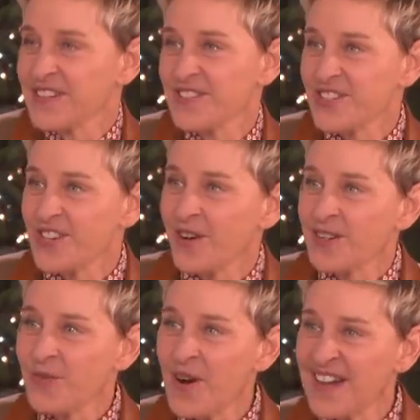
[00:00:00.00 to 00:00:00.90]
to do the show
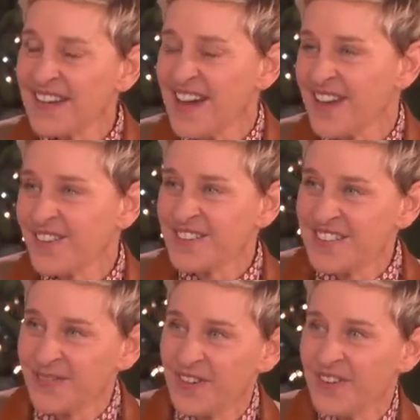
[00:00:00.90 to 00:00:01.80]
in the White
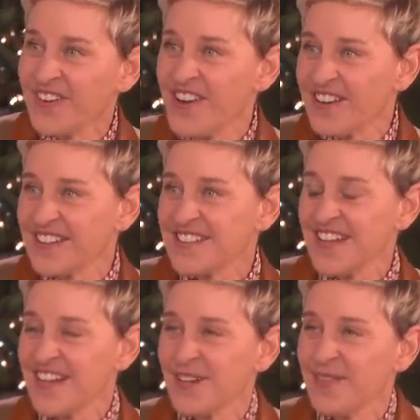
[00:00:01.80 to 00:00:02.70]
House, and yeah. we were all excited